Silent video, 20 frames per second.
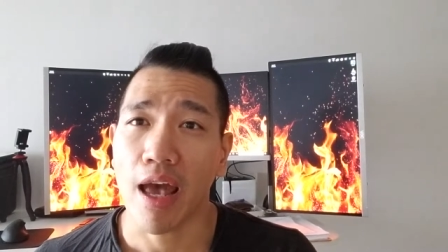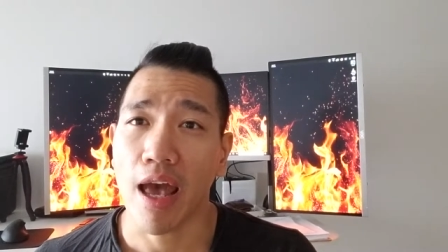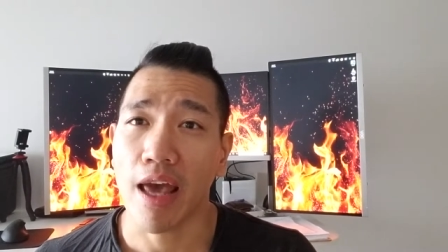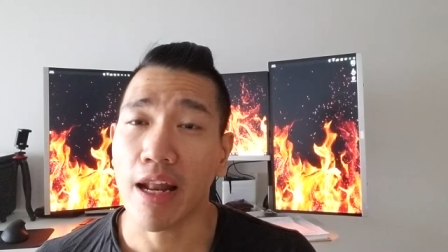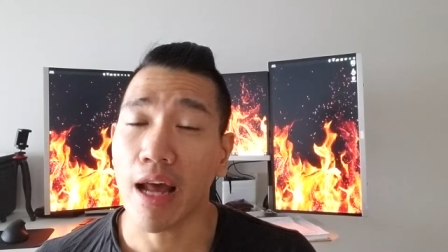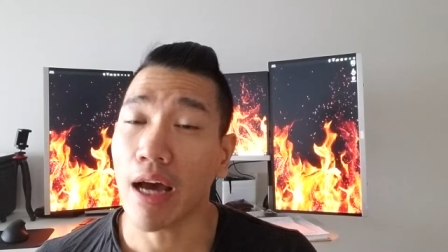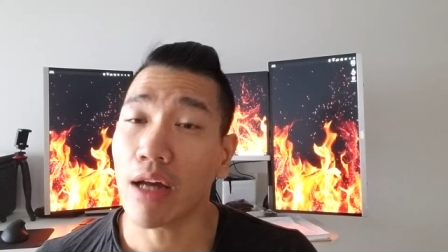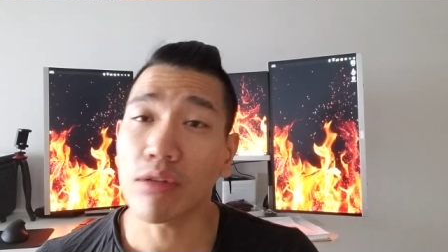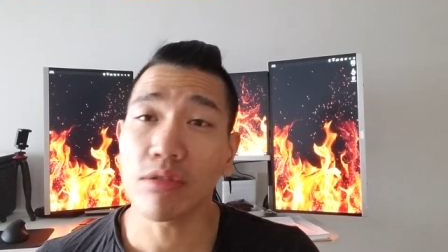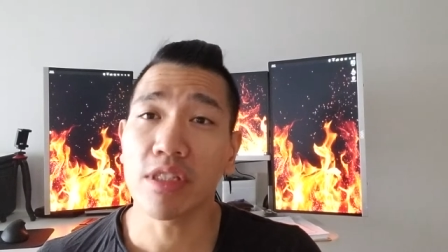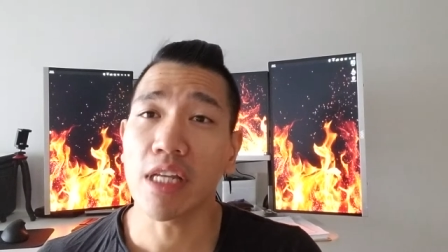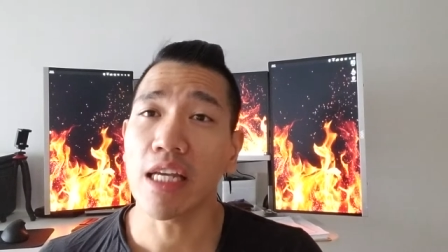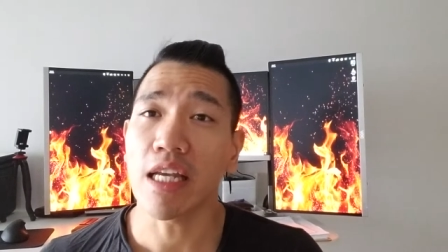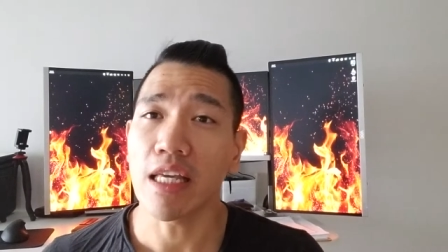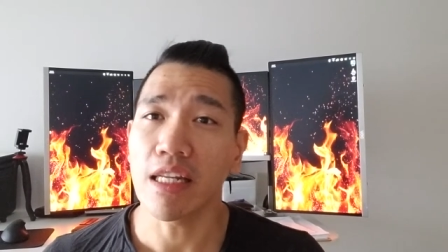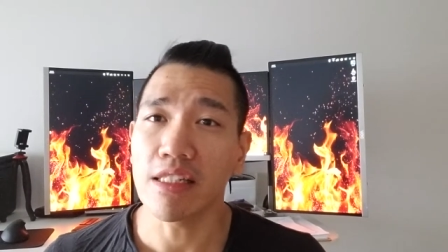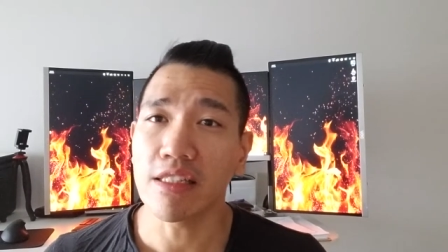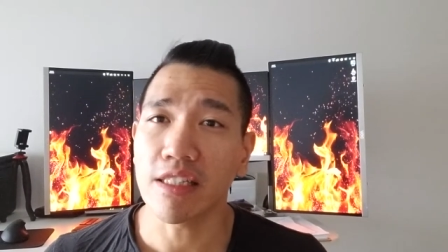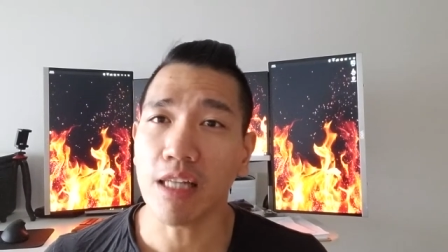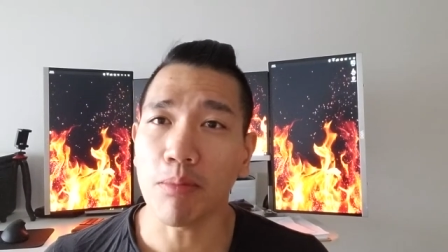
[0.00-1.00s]
And I don't take
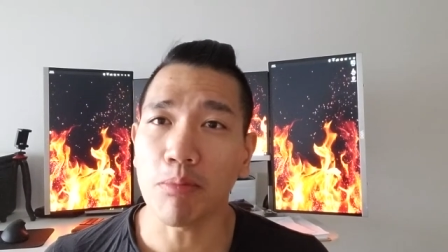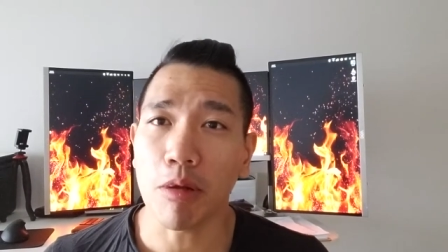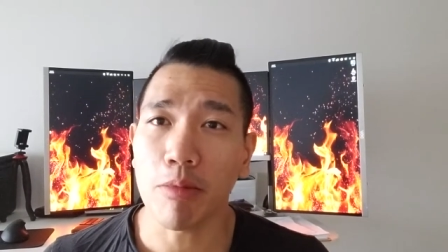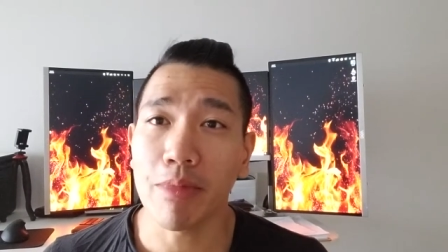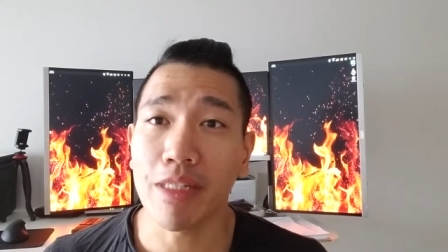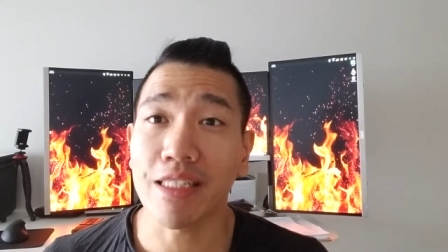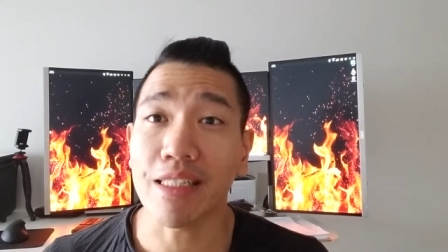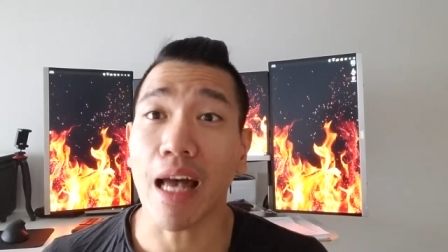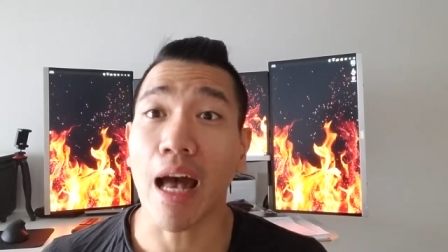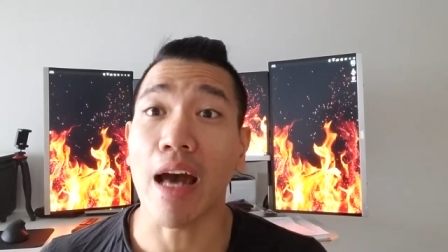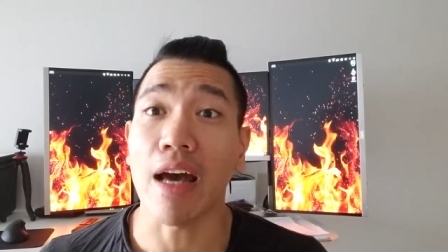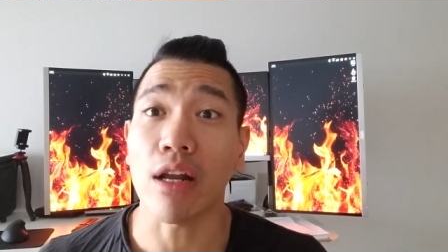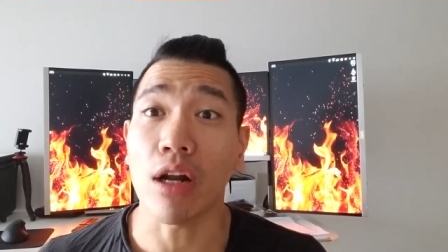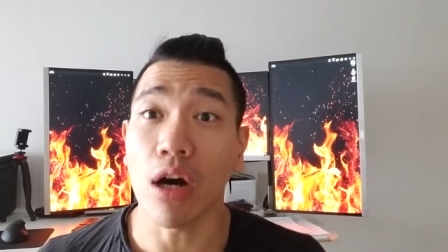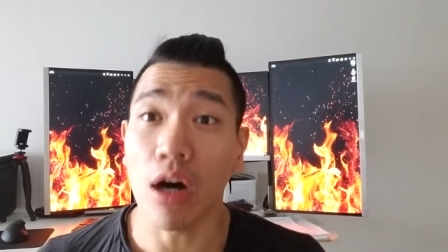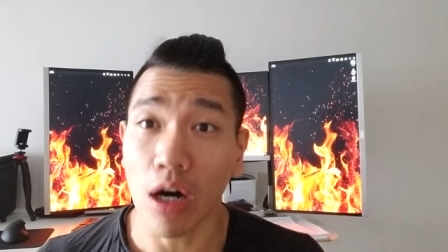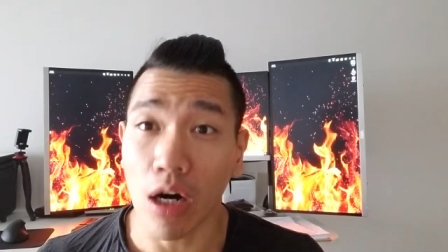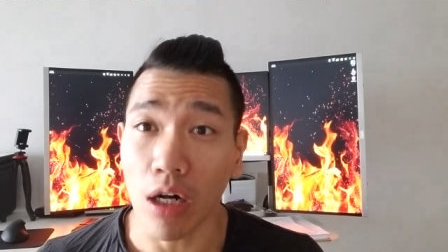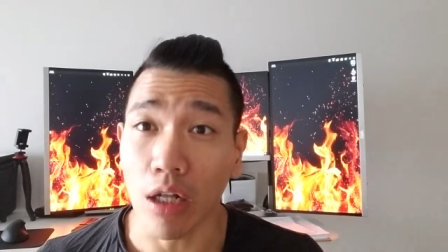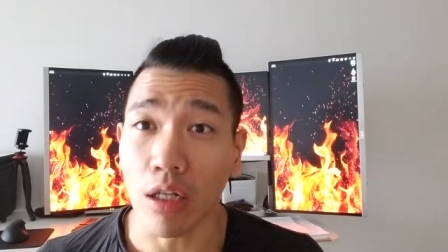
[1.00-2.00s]
any supplements at
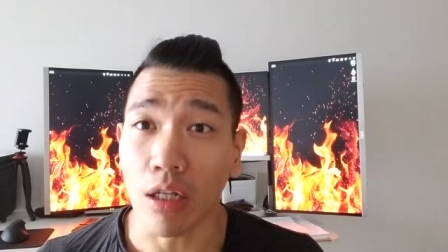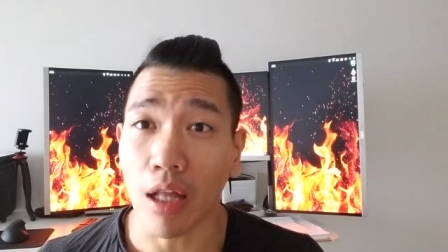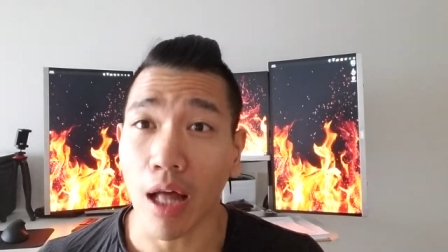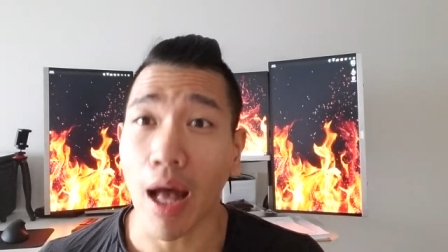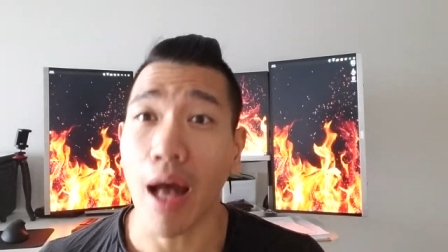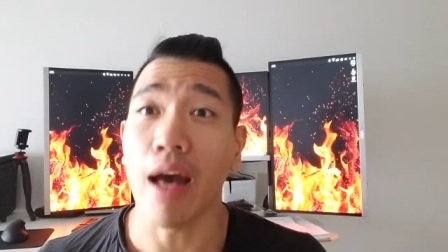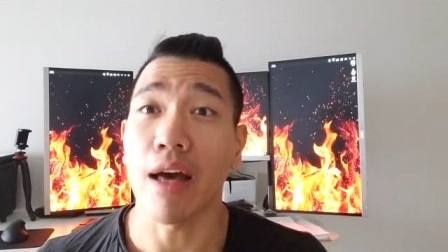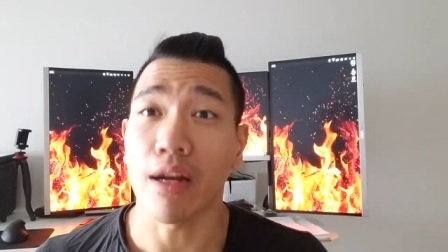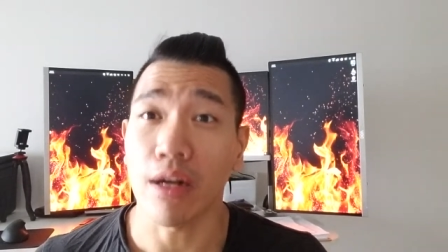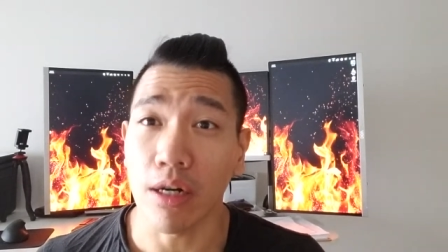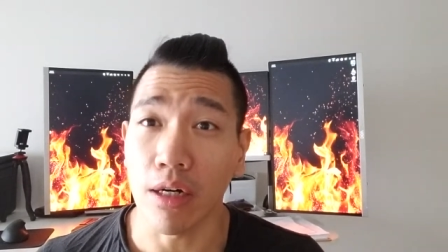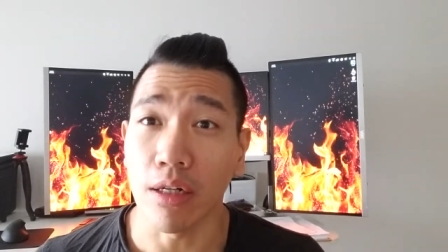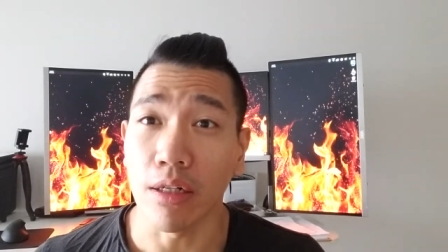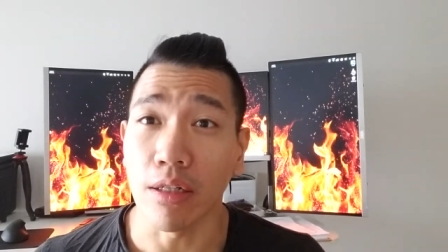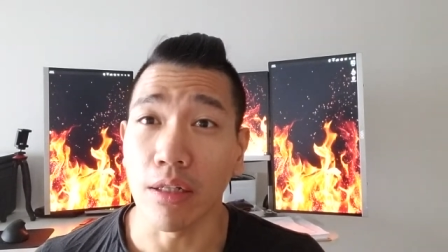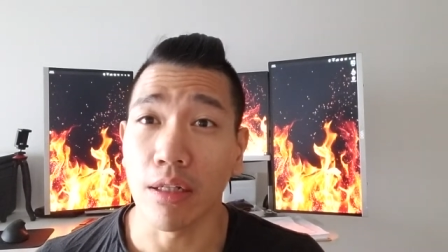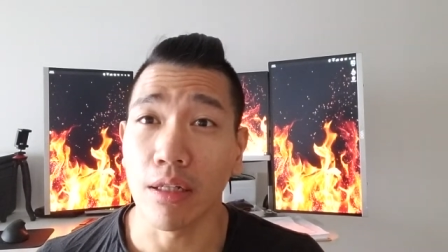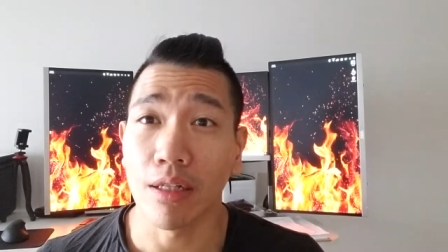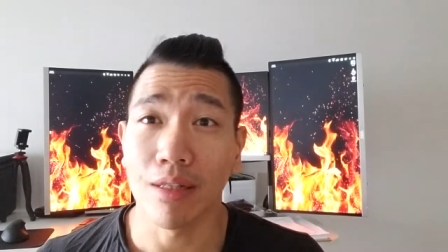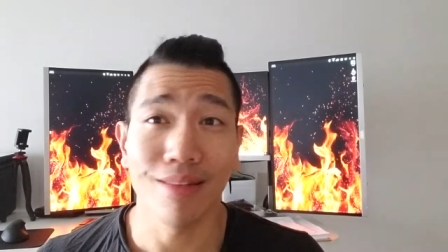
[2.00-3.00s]
all, at
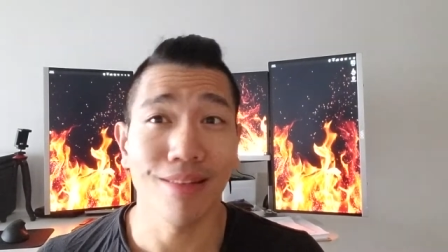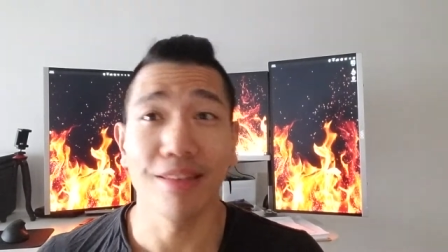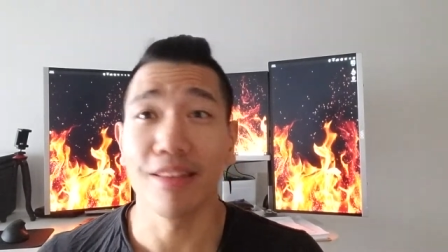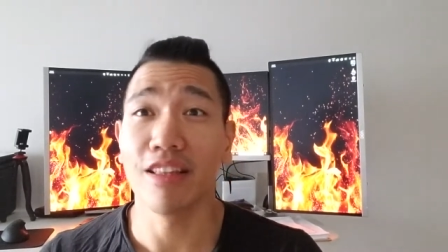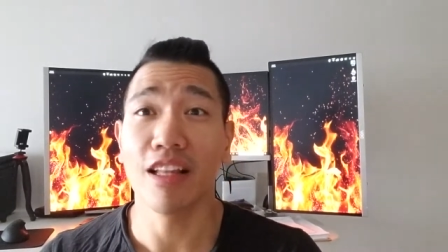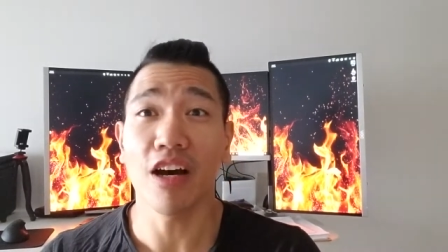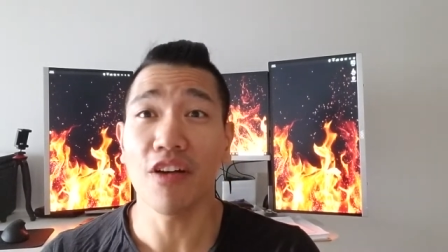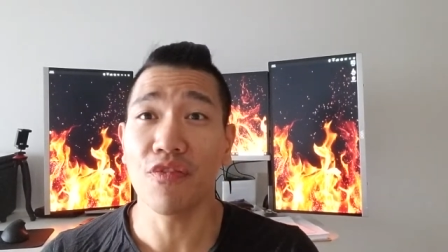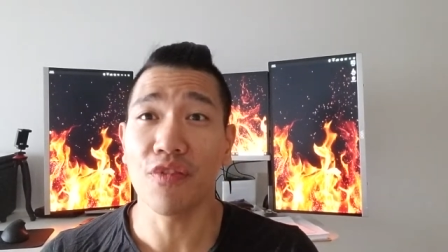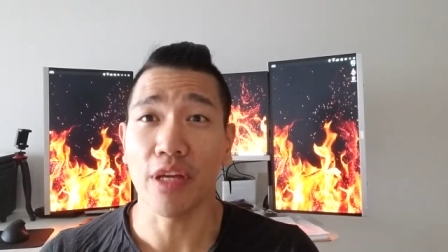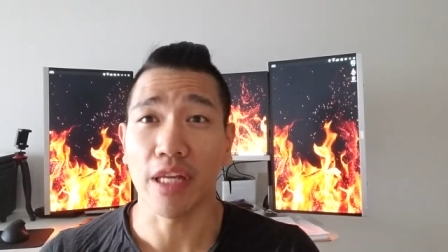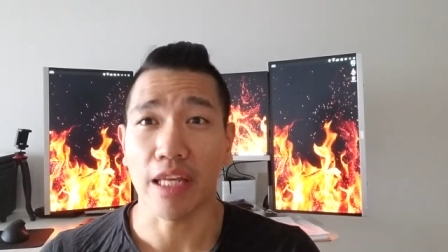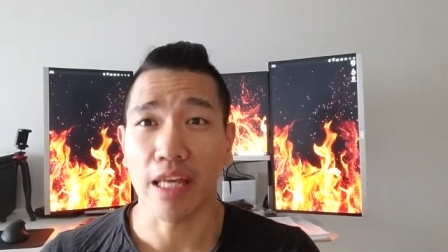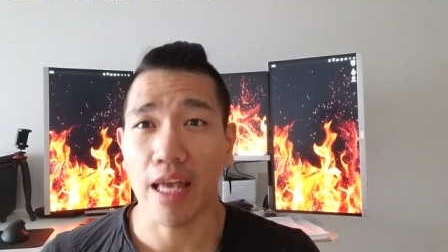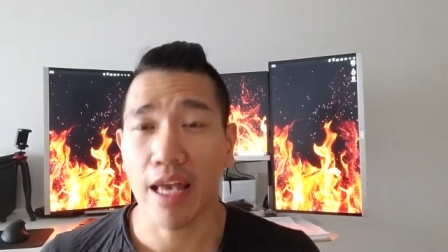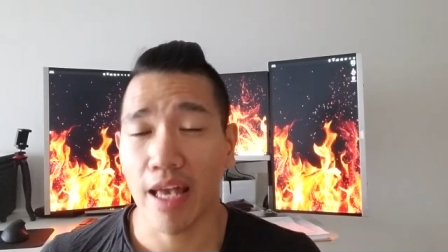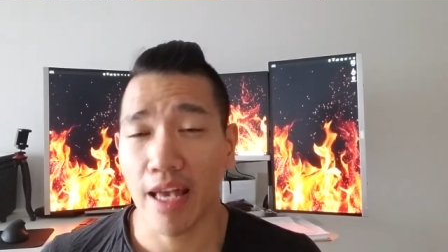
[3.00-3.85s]
all nothing.